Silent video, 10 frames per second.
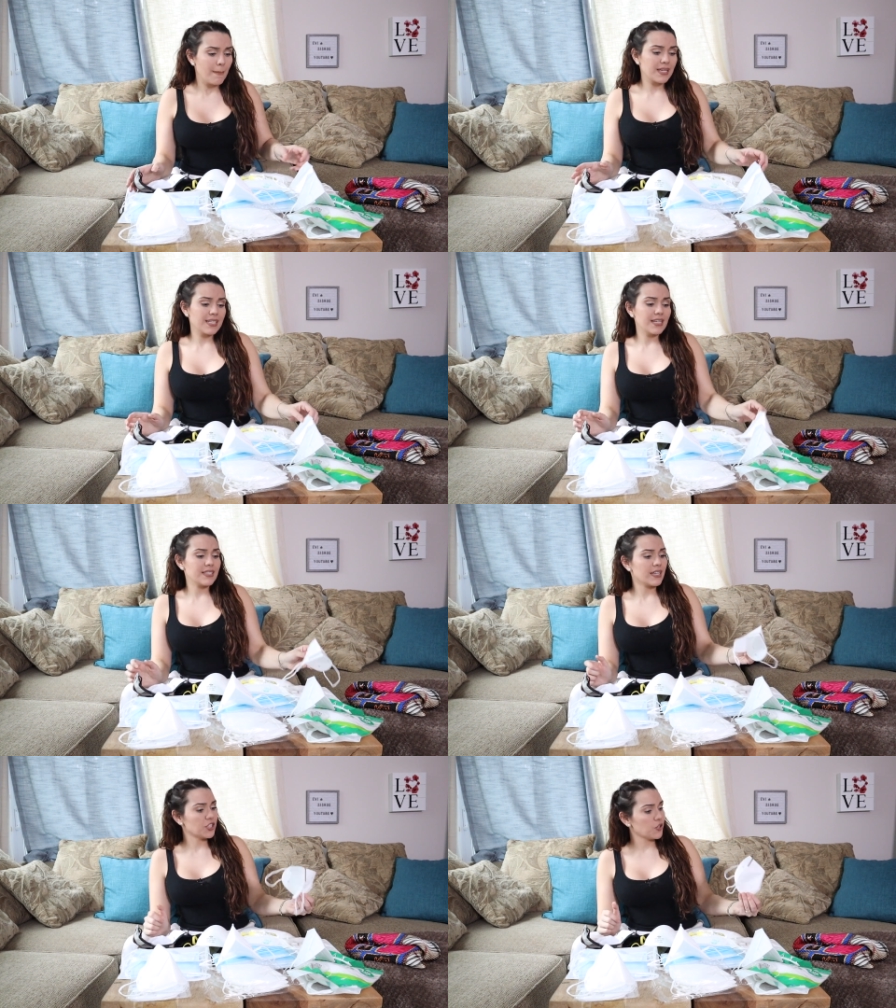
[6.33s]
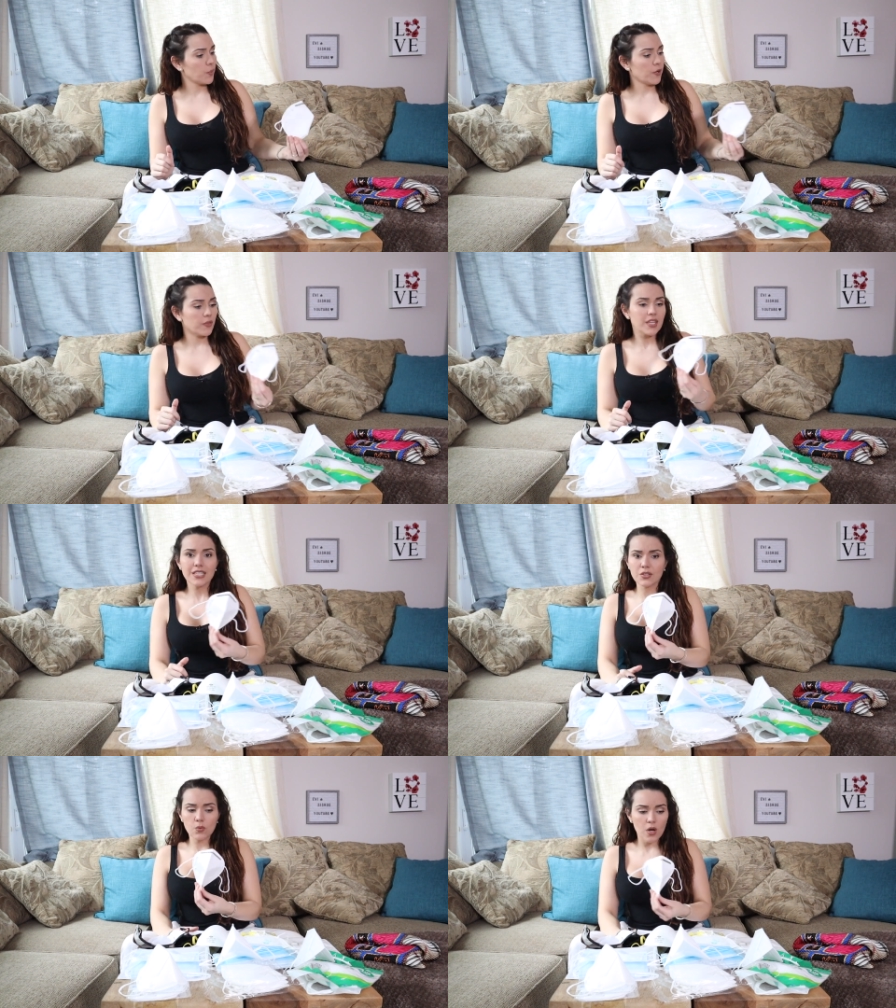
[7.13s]
My dad said I should wear
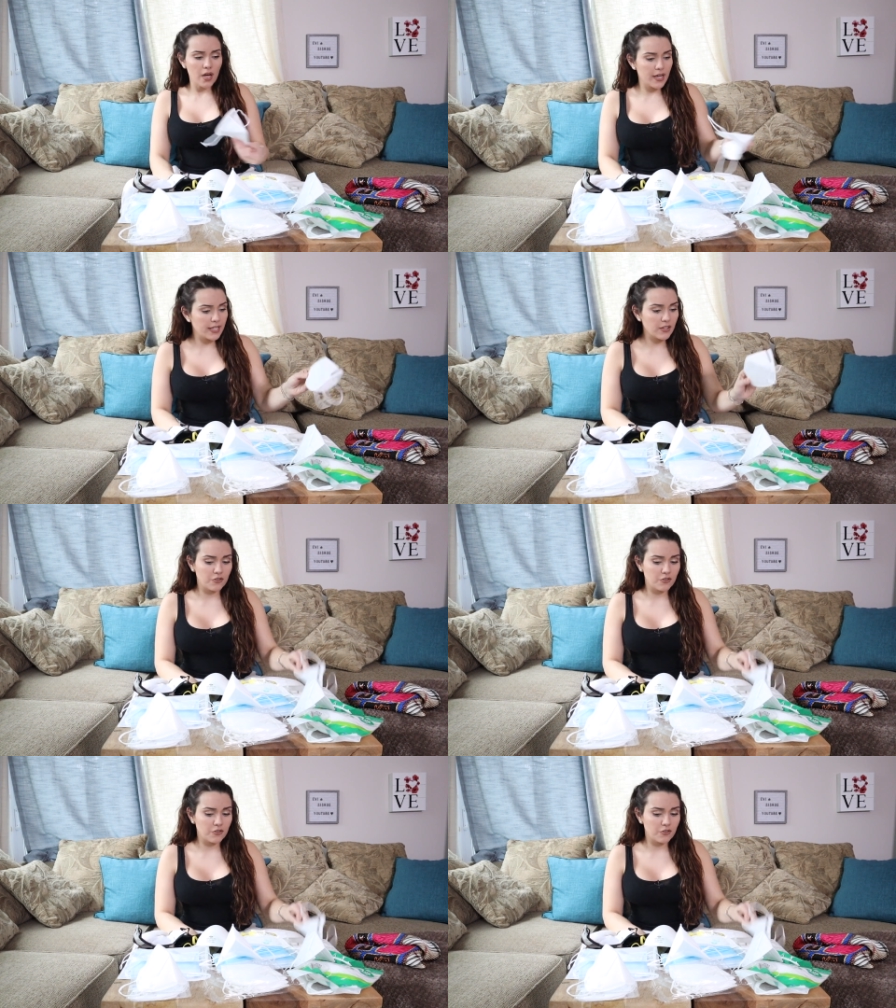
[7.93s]
this one.